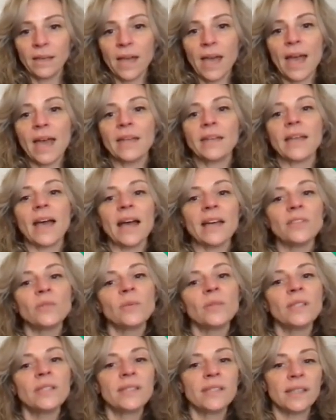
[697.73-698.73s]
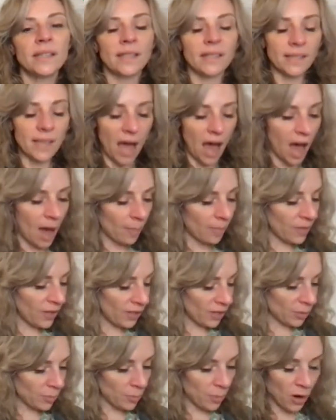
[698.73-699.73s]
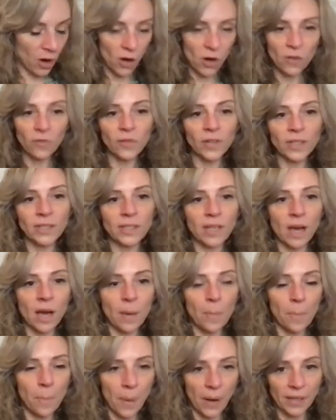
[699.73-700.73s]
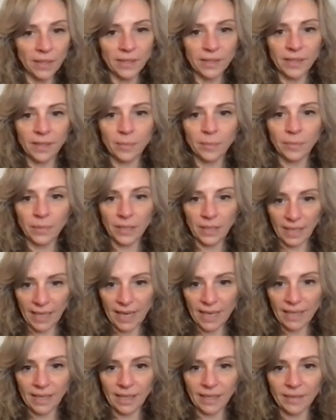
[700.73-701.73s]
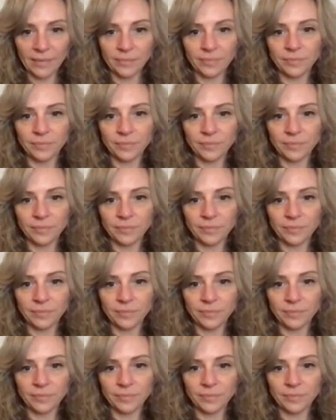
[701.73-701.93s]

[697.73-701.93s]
And as we sit atop this perfect, abundant planet,